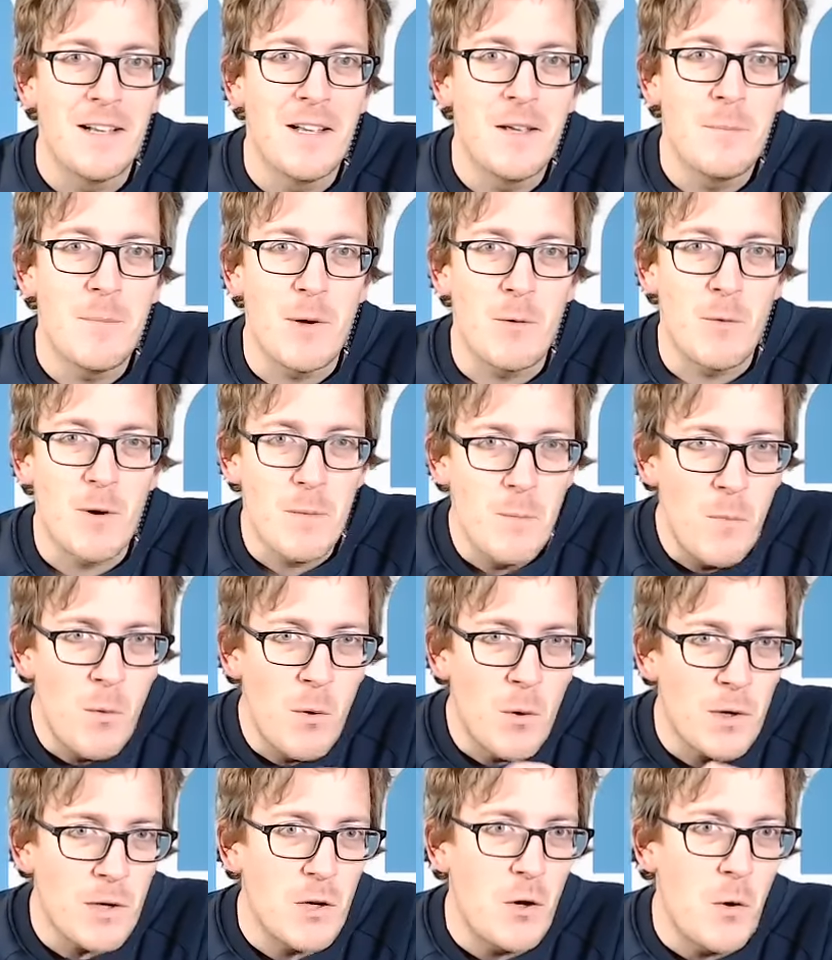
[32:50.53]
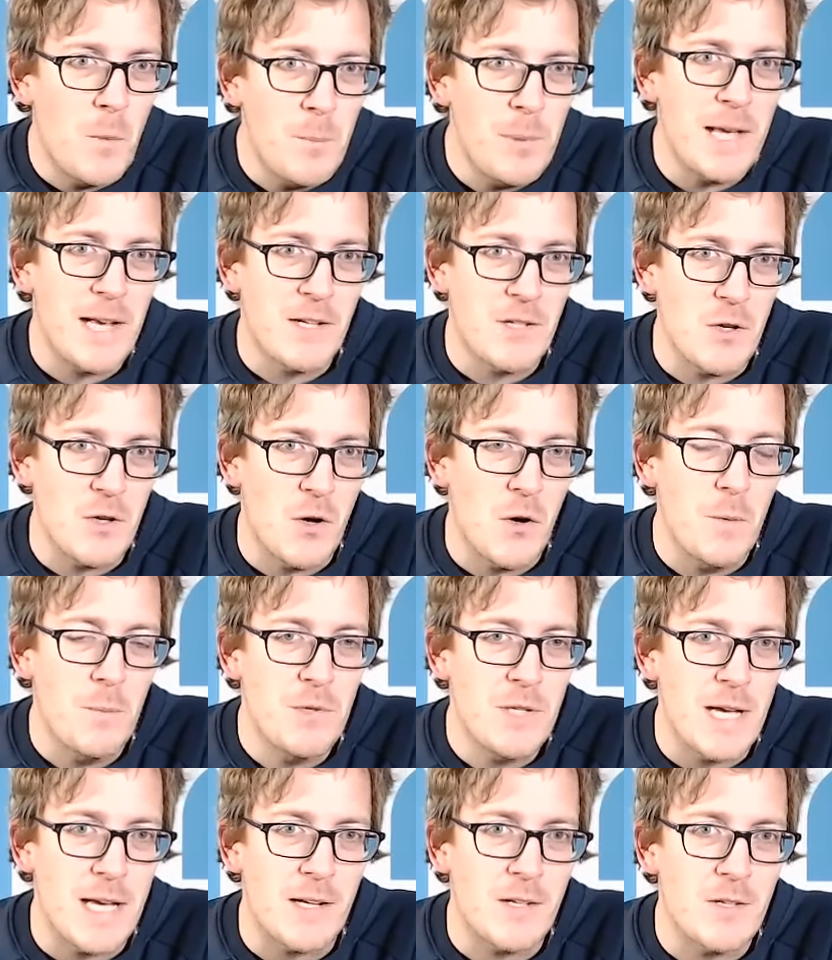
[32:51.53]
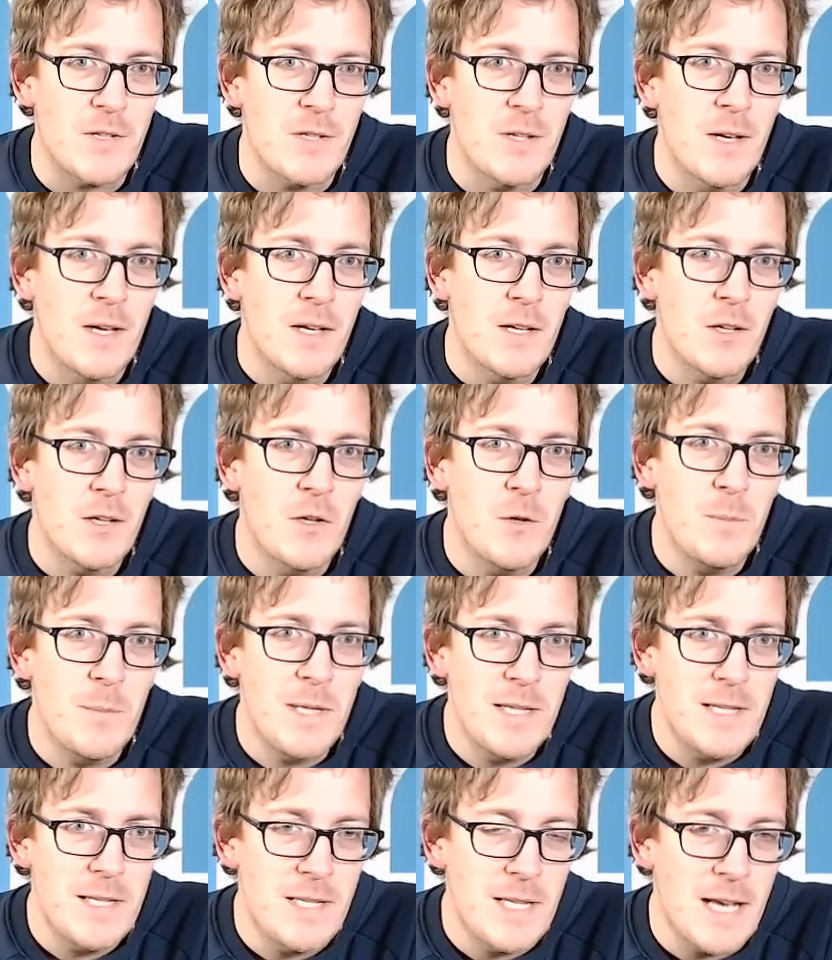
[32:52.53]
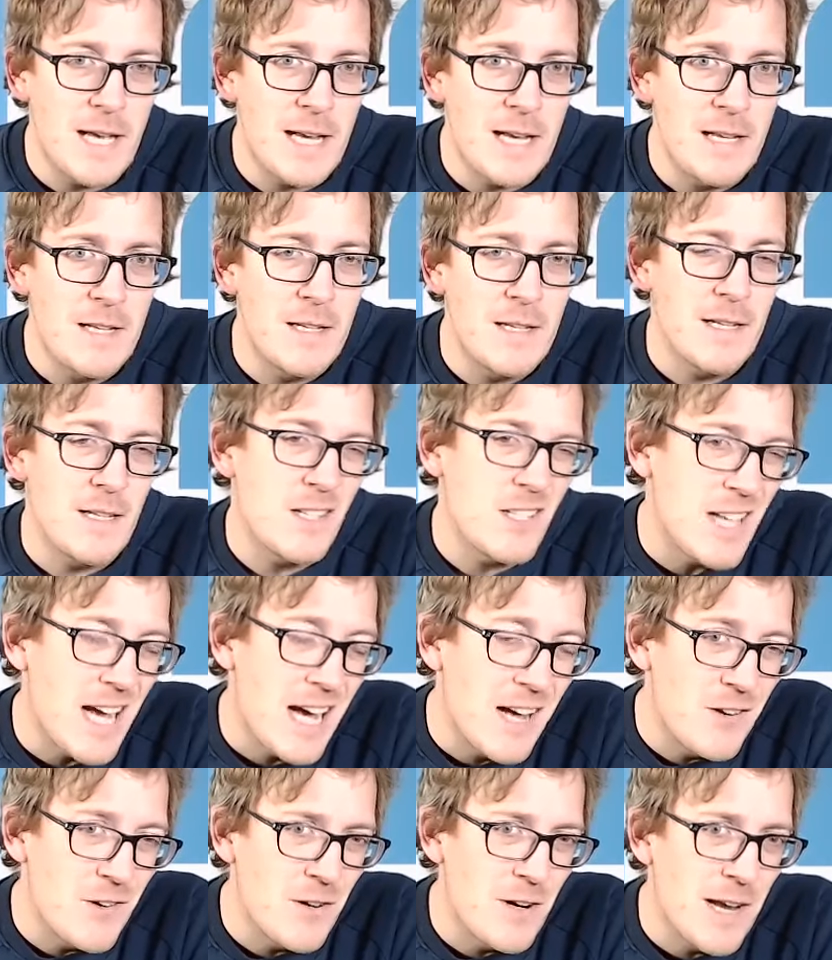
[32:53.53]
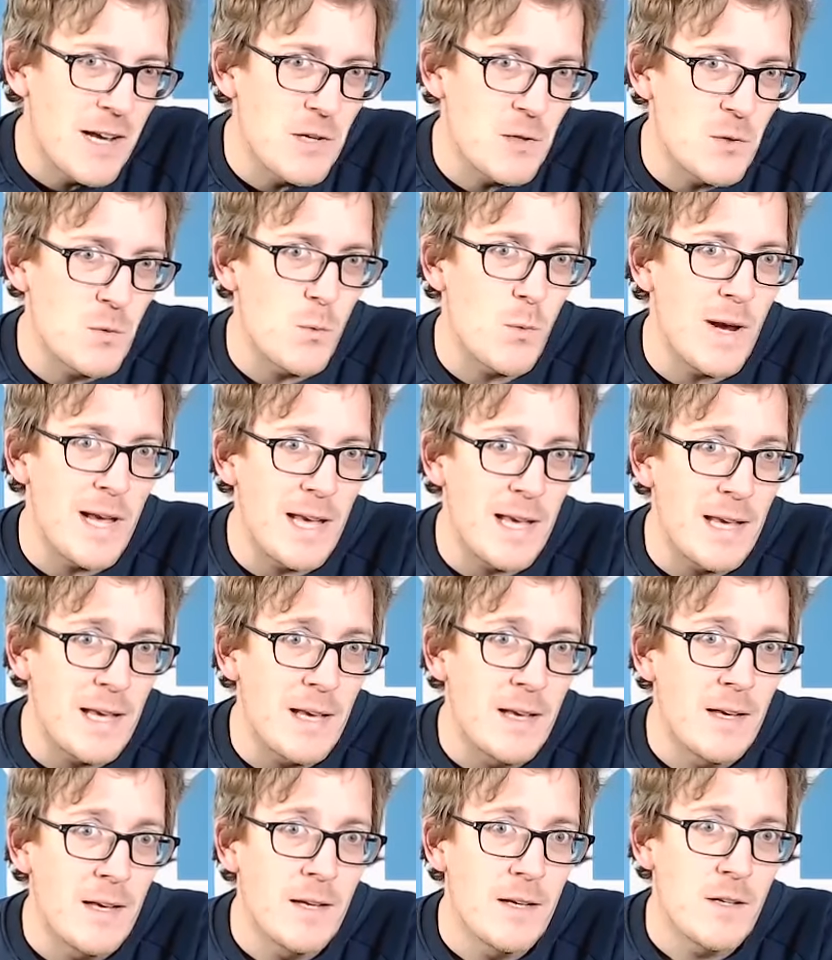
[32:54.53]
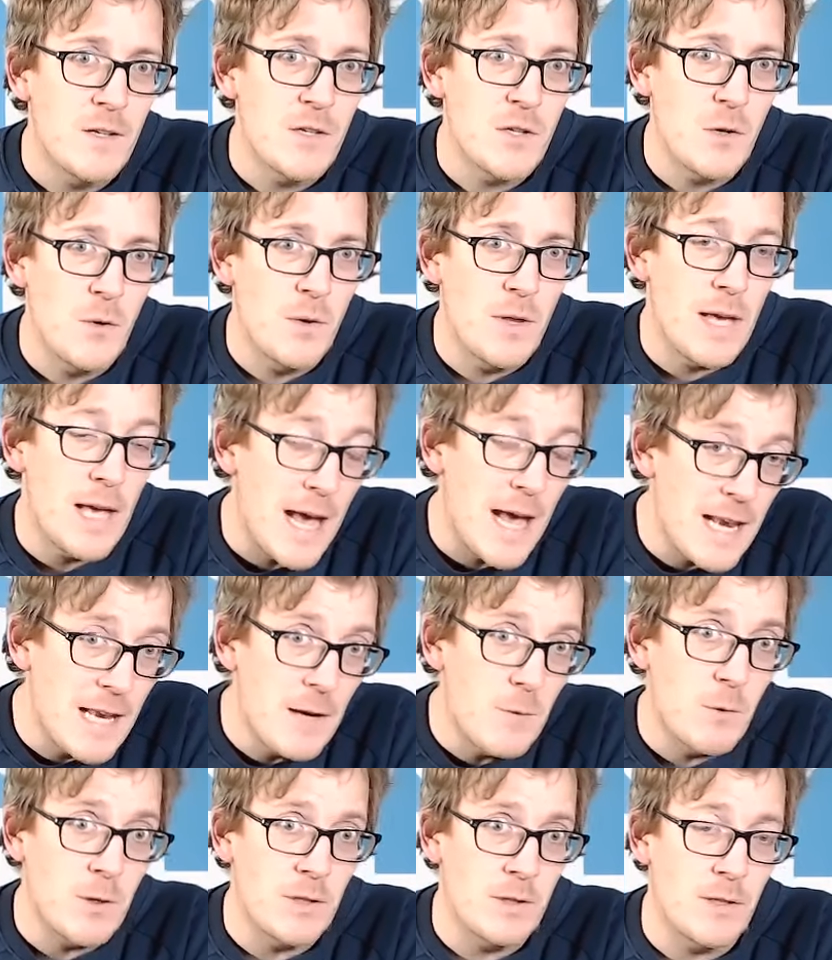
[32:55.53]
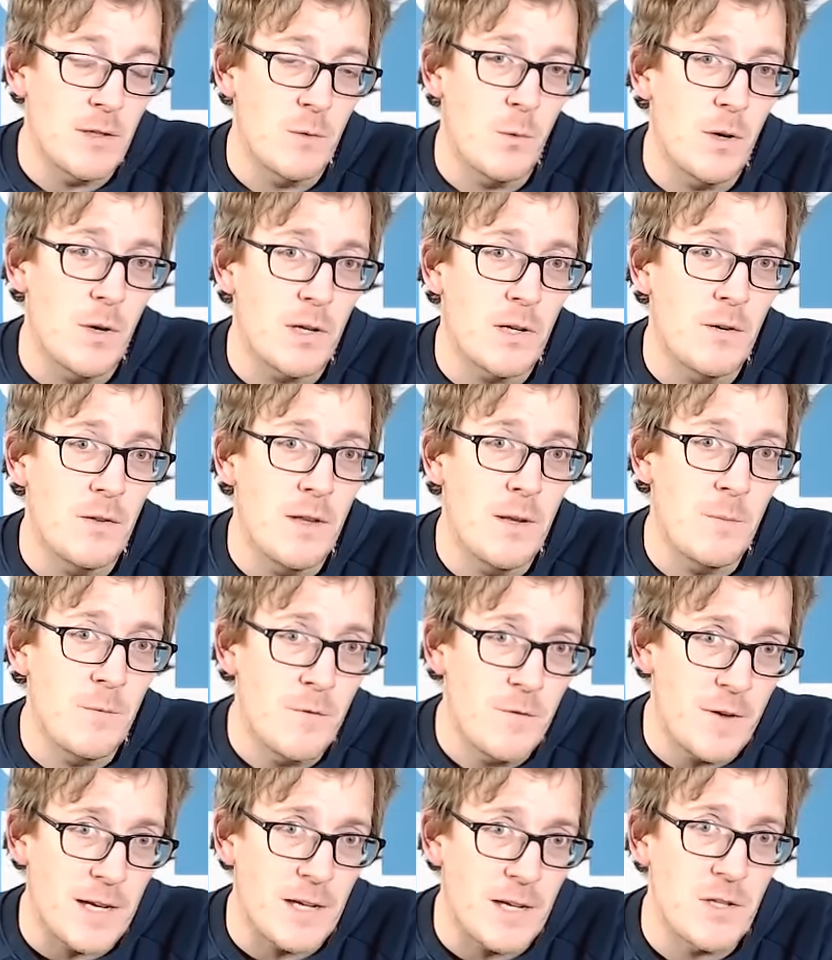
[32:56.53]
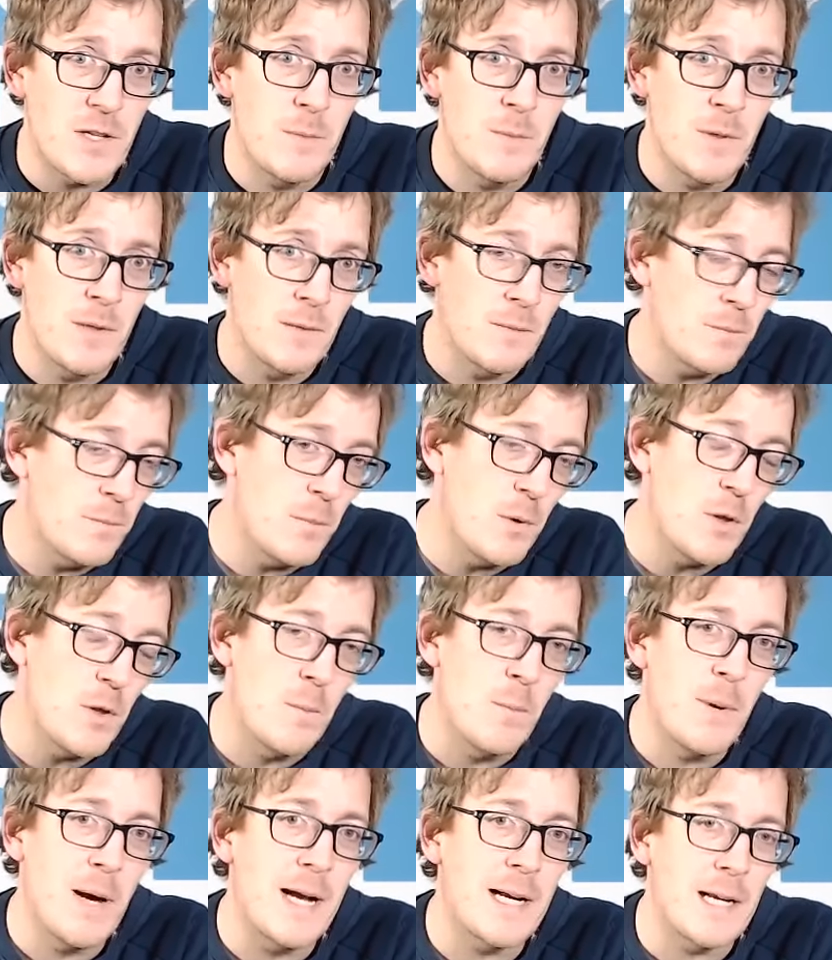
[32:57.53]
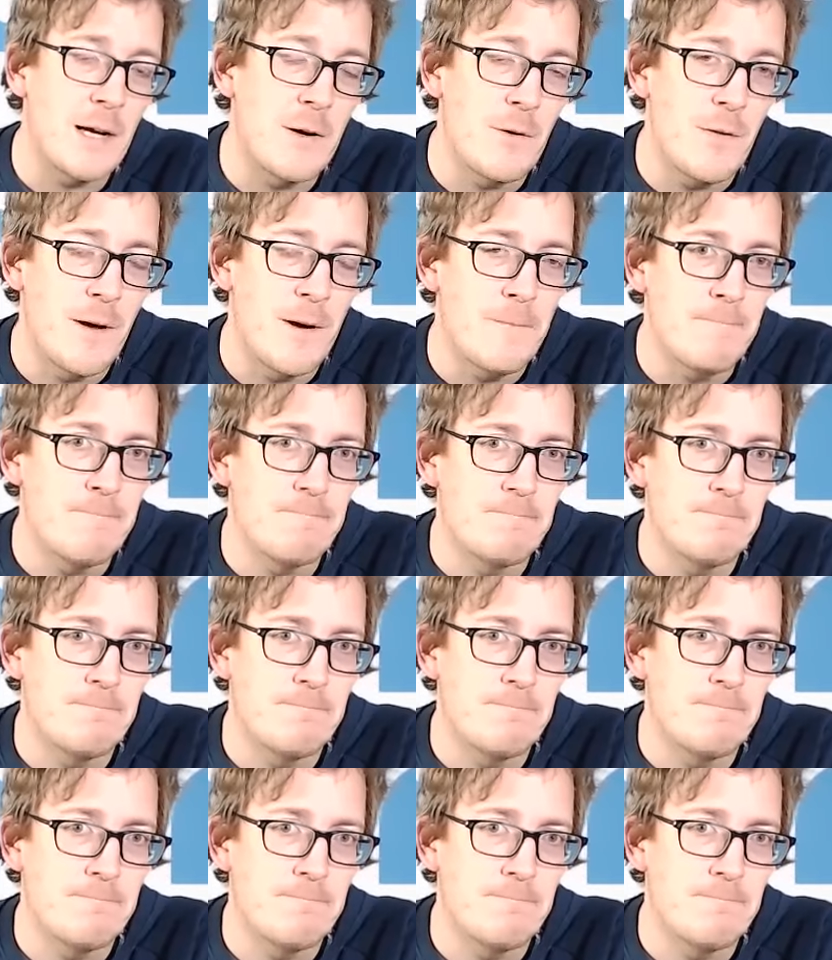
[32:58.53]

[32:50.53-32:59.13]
but where more complex objects could be designed in a standardized way so that anyone could work on them, fix them and put them back out there?